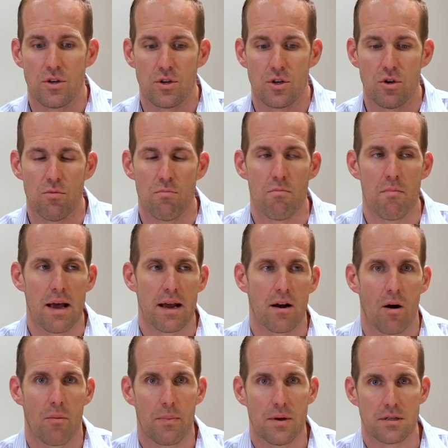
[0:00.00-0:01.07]
to make
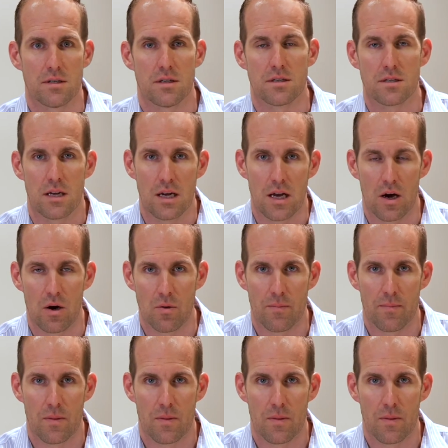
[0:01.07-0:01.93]
our business go.